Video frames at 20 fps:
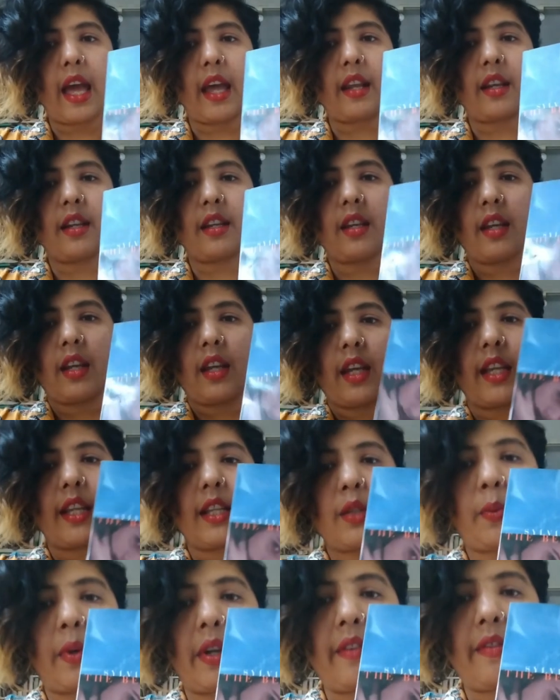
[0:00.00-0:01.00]
and it
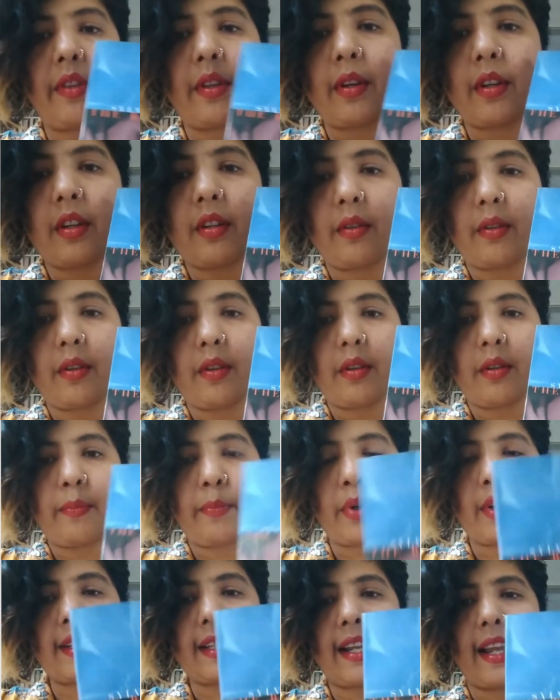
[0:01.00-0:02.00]
is one of the
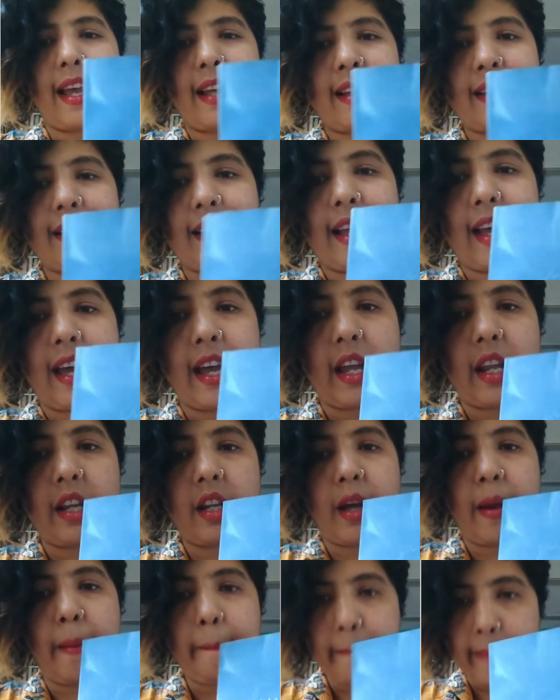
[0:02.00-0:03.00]
books that has
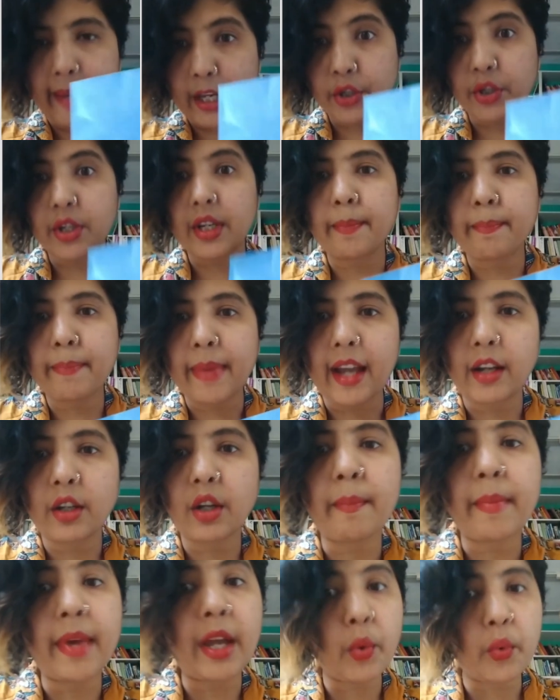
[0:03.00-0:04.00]
had a major
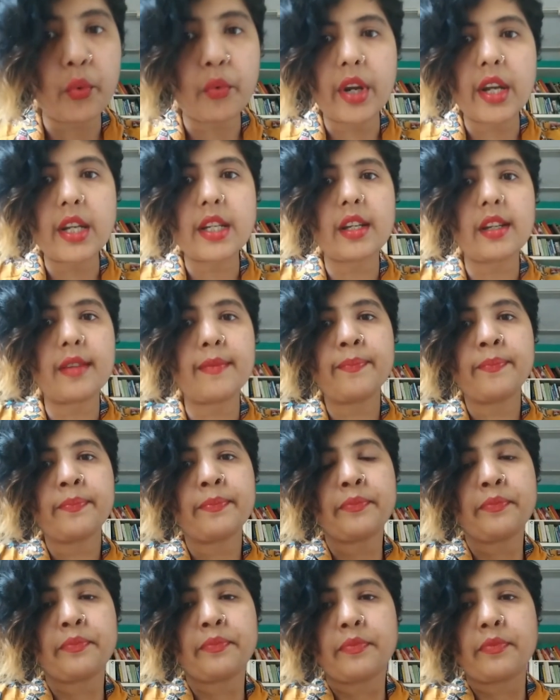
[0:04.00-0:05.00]
impact on my own writing.
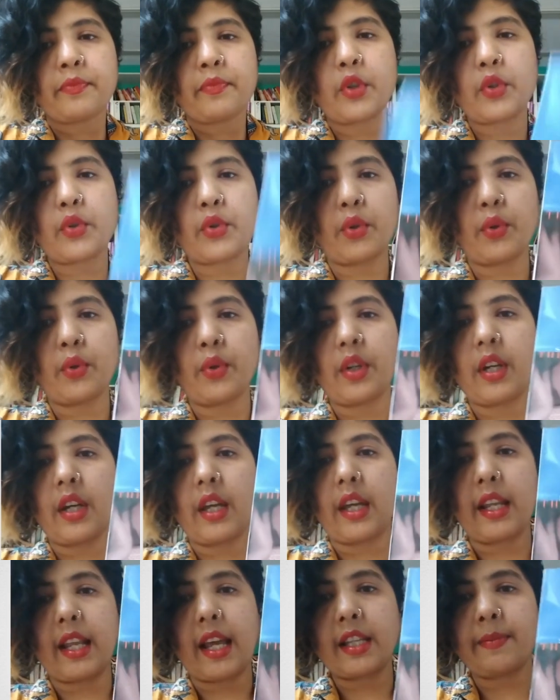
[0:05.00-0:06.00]
So
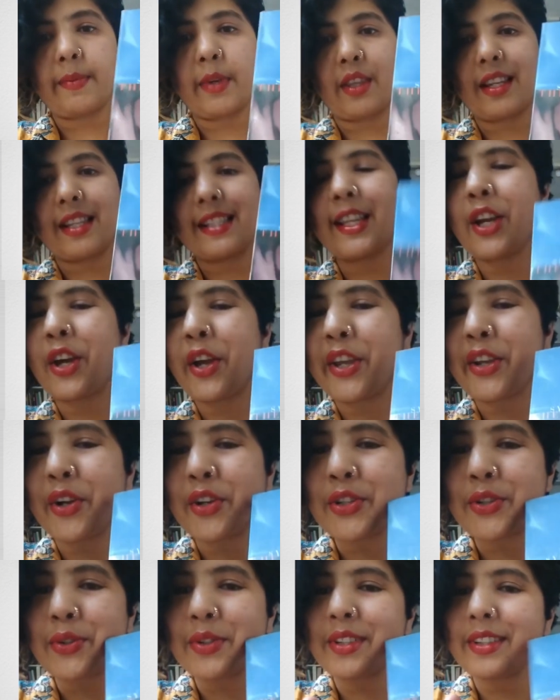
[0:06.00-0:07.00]
it has to be on this. It
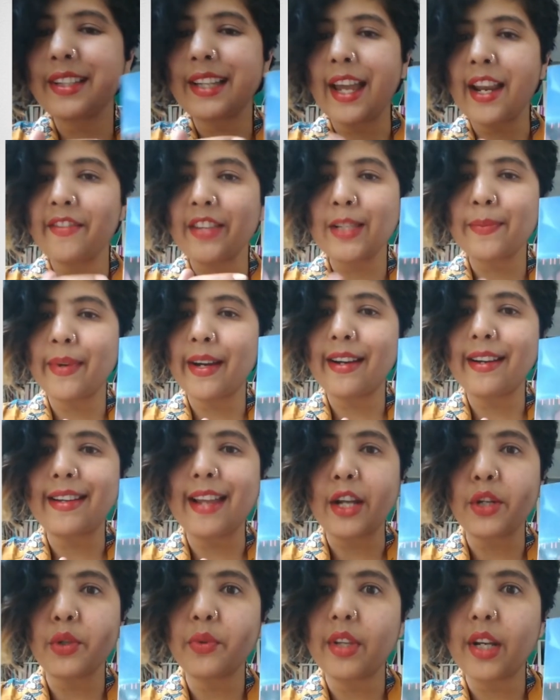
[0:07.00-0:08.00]
also kind of inspired a
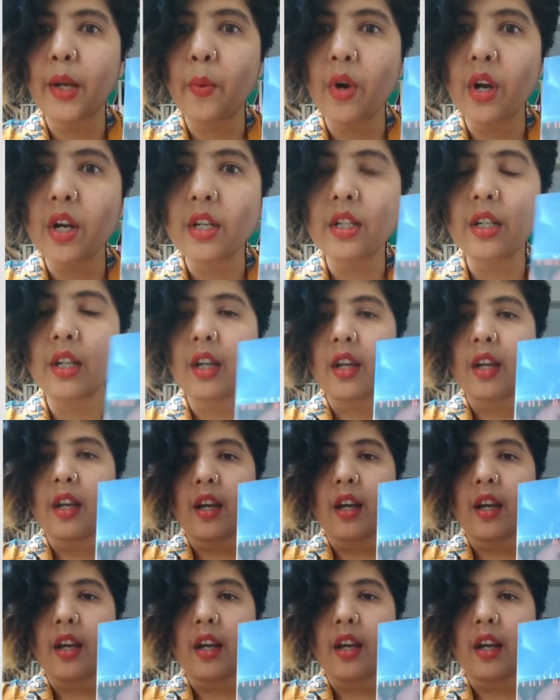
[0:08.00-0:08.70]
tattoo that I want.